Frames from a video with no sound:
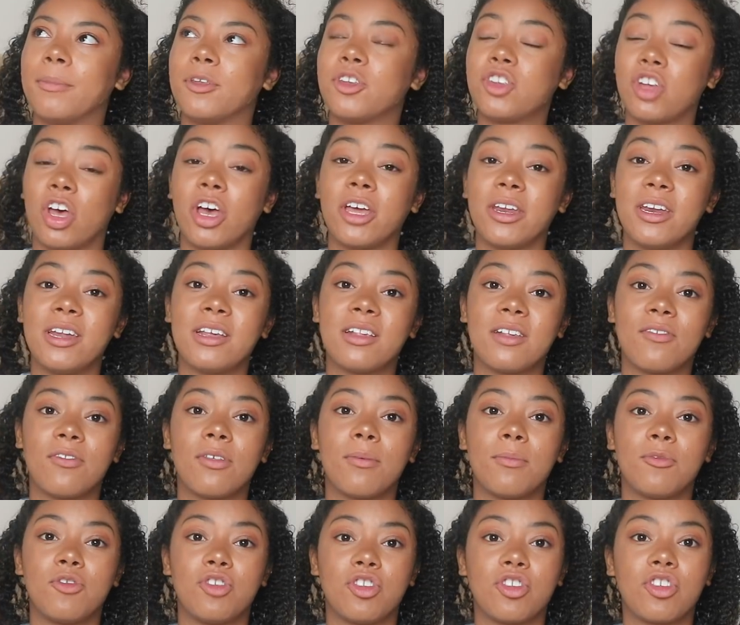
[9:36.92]
tightness of
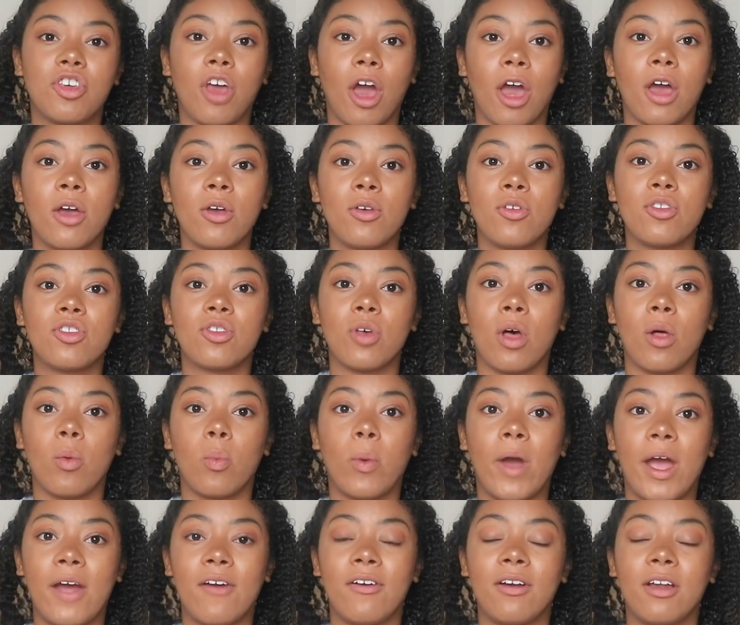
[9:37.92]
them just goes. So I'll
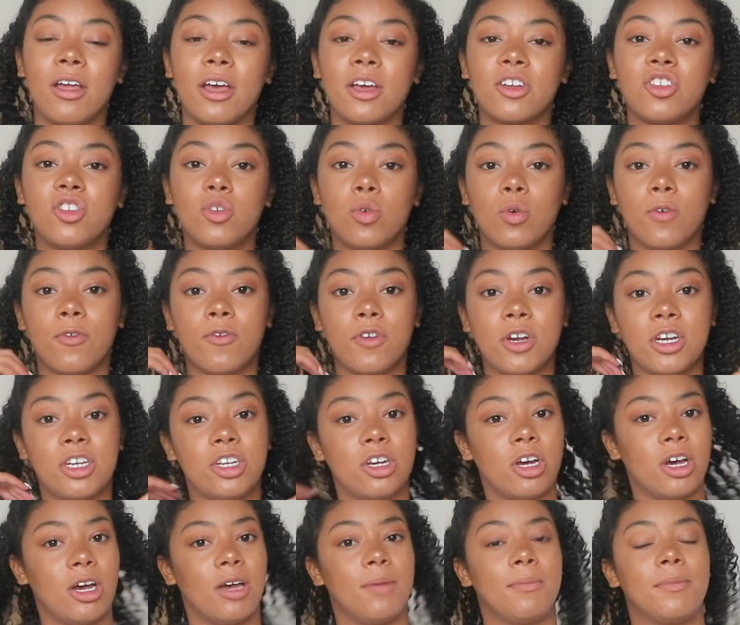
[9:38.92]
wear it like 2 or 3
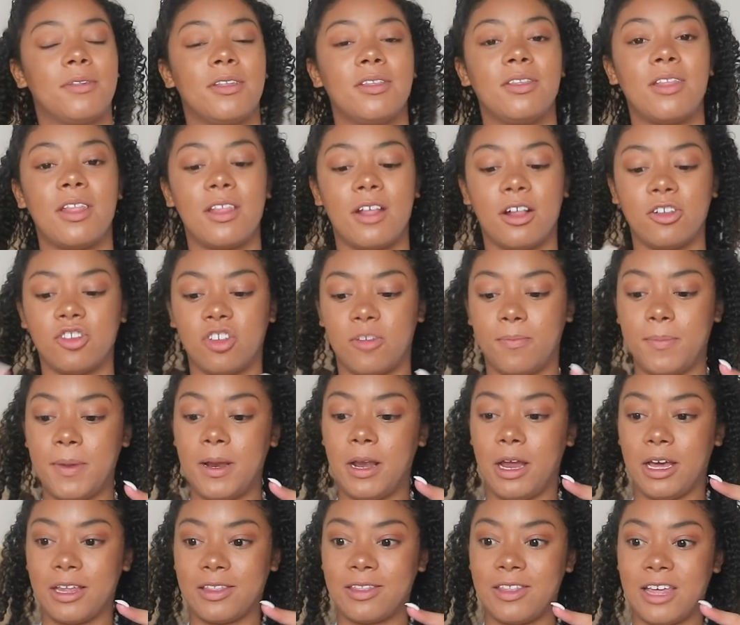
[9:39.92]
times and then they'll just be
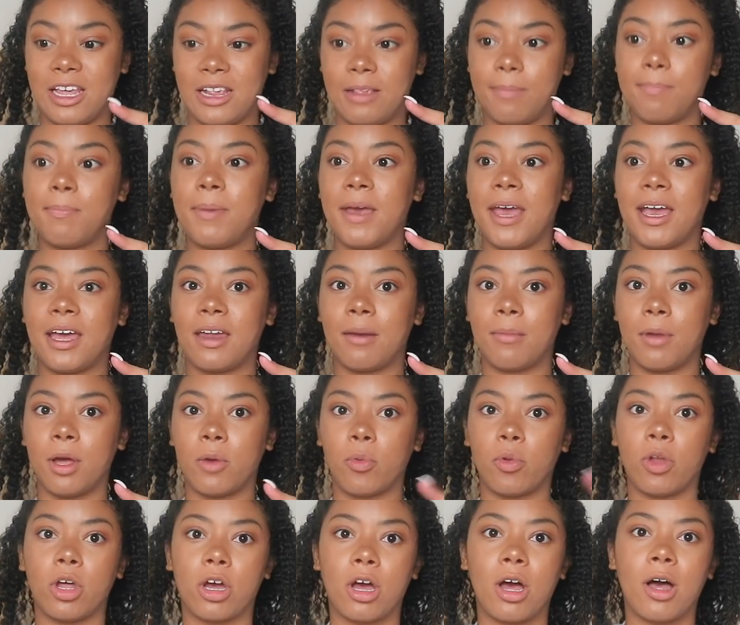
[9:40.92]
like this big, and I'm
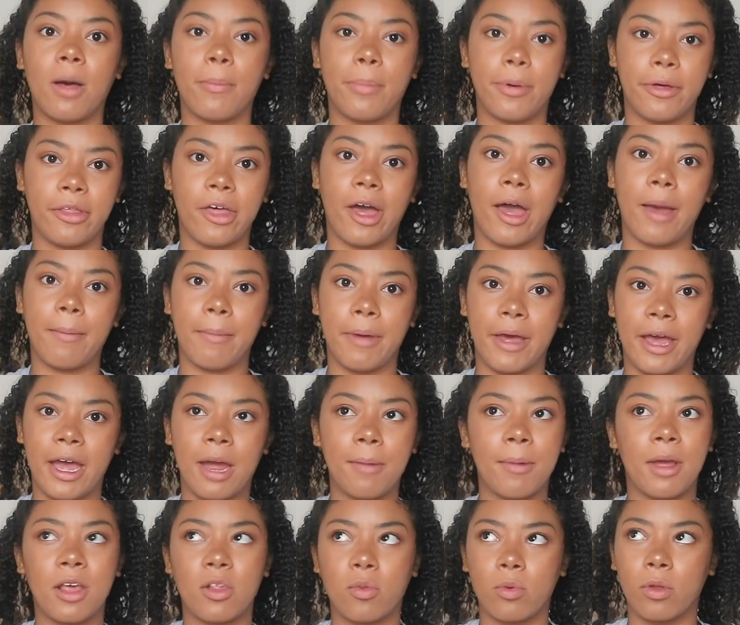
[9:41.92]
like, well, I can't put that in my hair.
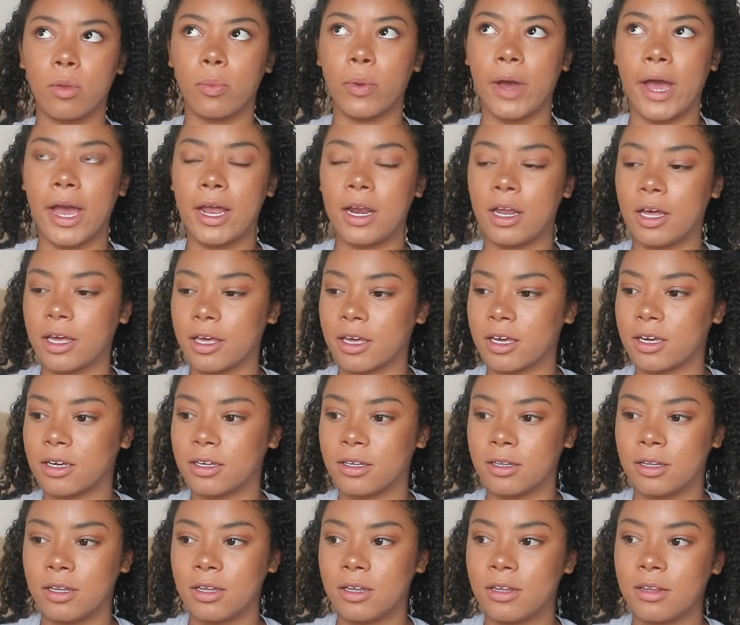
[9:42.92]
I may as well wear like
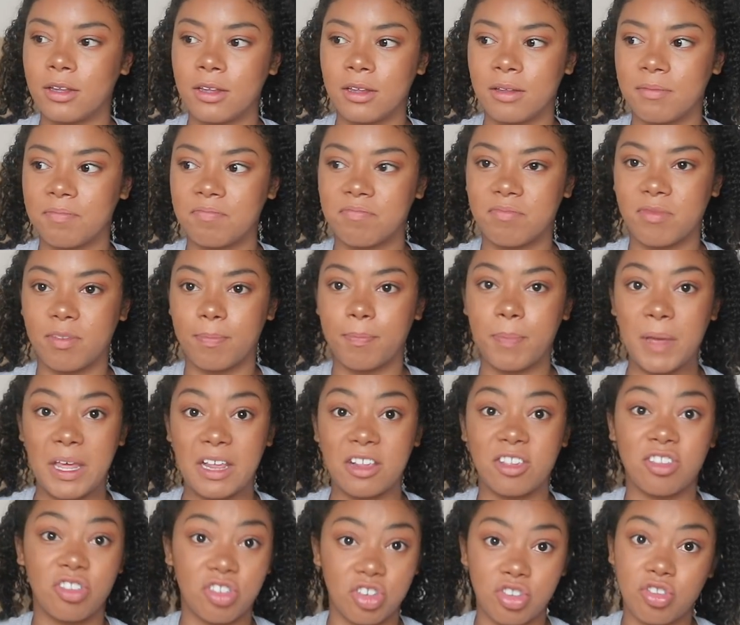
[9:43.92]
a bit
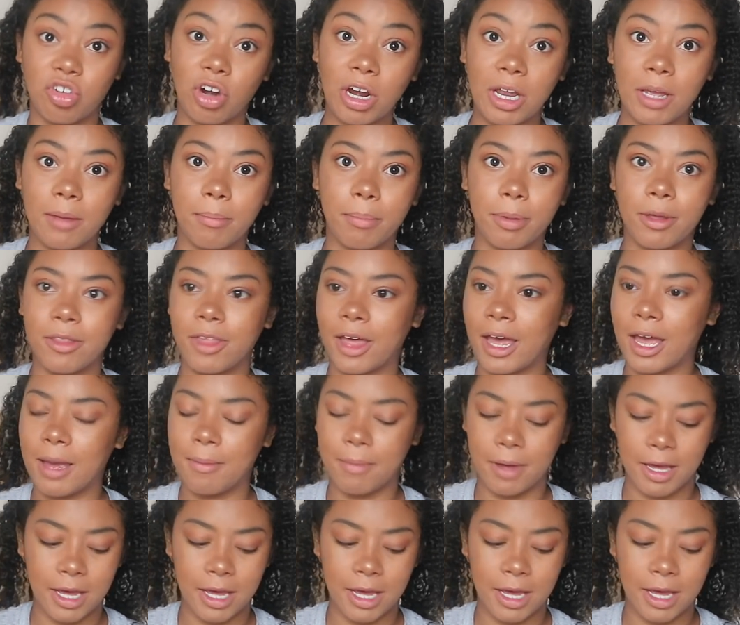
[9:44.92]
of string and put that in